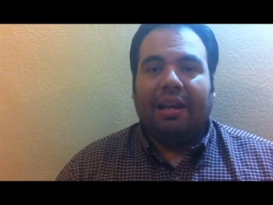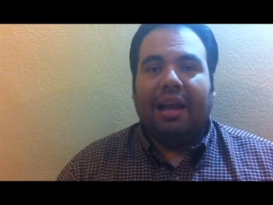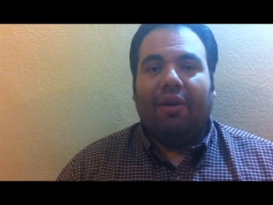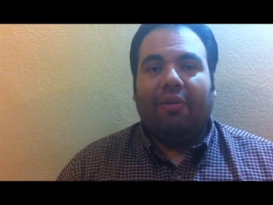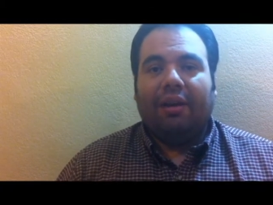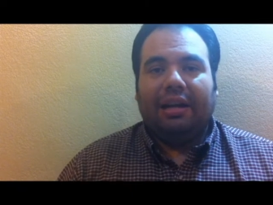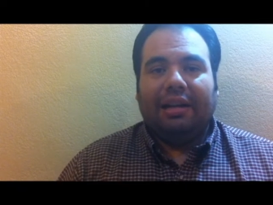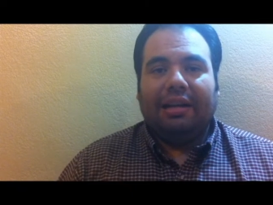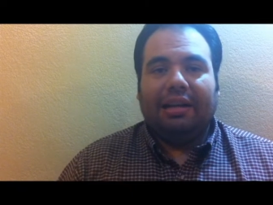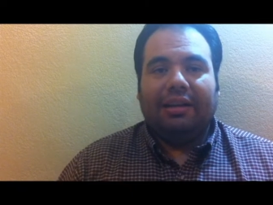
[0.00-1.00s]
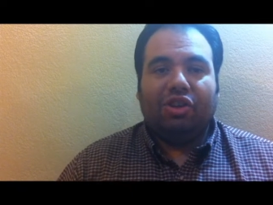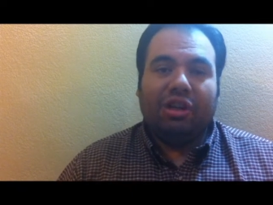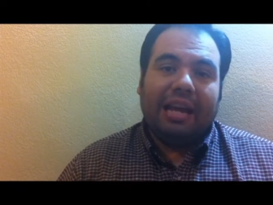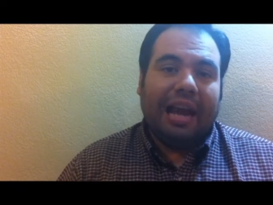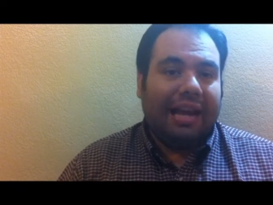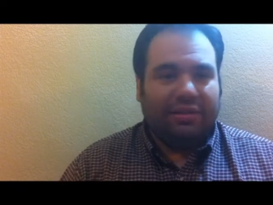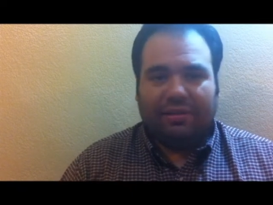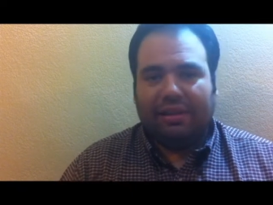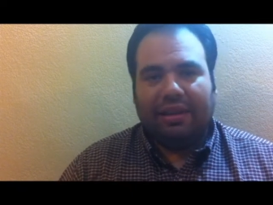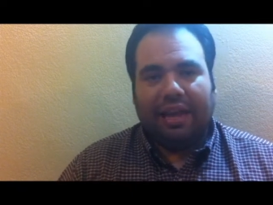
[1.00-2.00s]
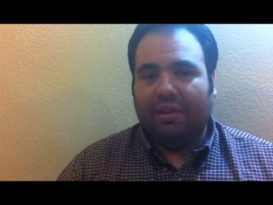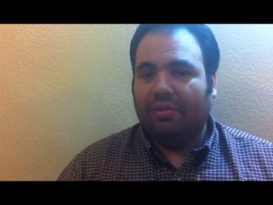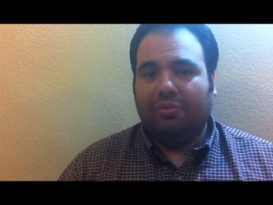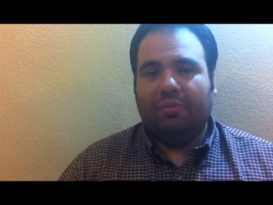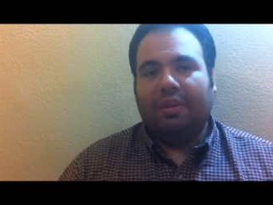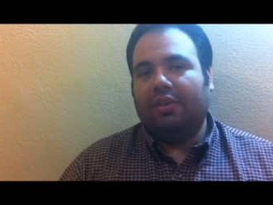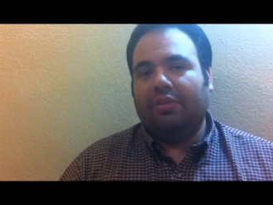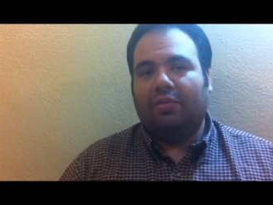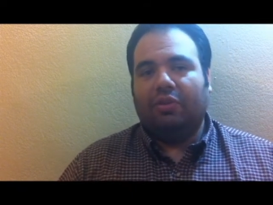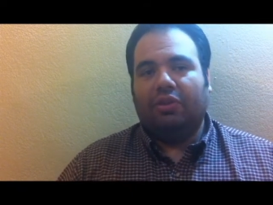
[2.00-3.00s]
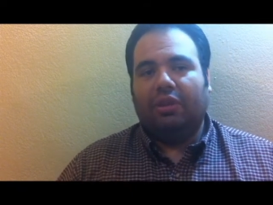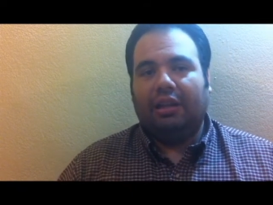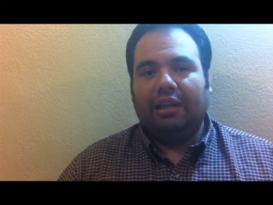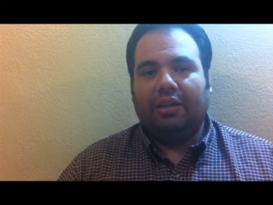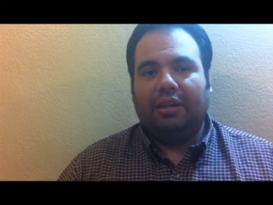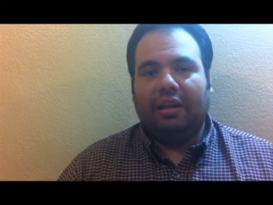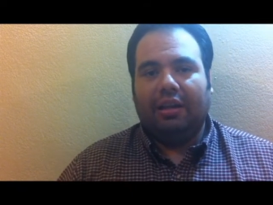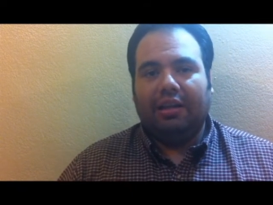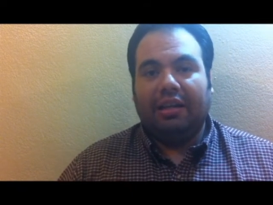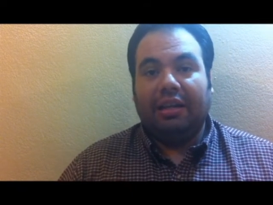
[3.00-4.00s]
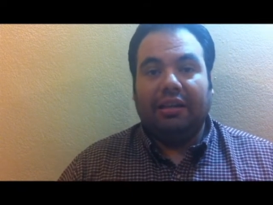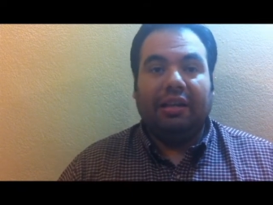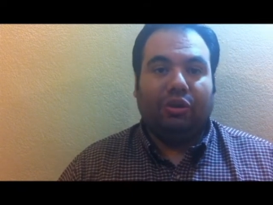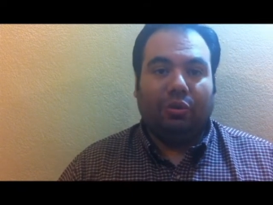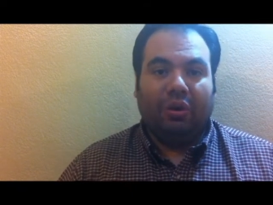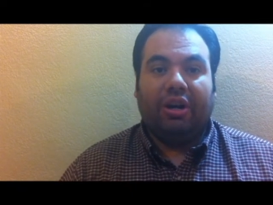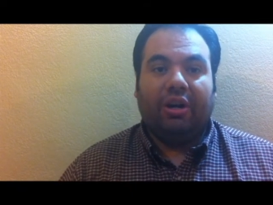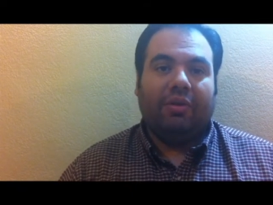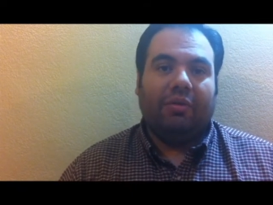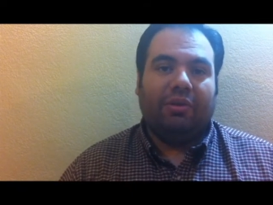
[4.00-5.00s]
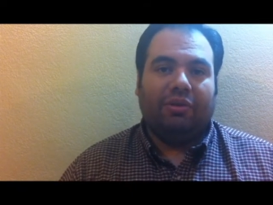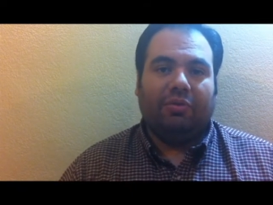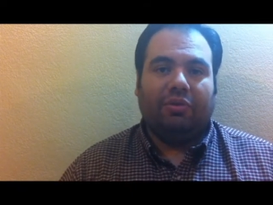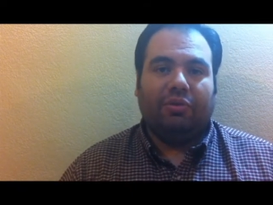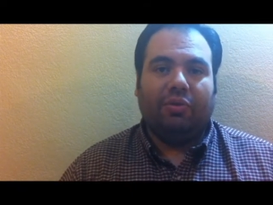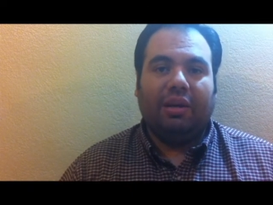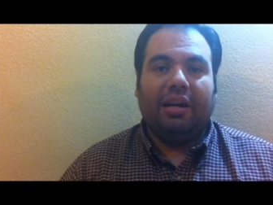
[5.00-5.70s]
Now, uh, she hates Thanos because of what she did, uh, he did to her when she was growing